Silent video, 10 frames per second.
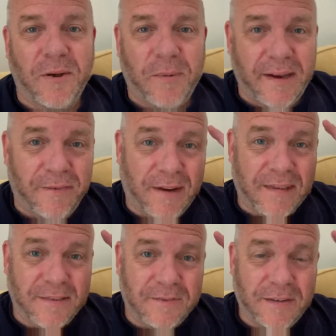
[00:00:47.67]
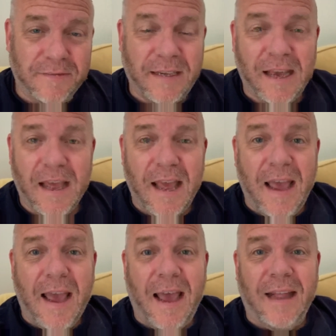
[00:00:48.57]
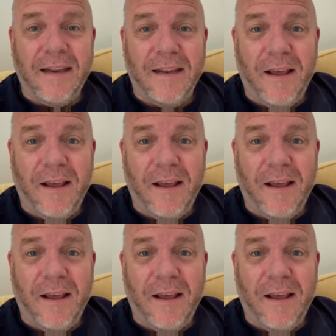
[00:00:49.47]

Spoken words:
Wear your factor 50 and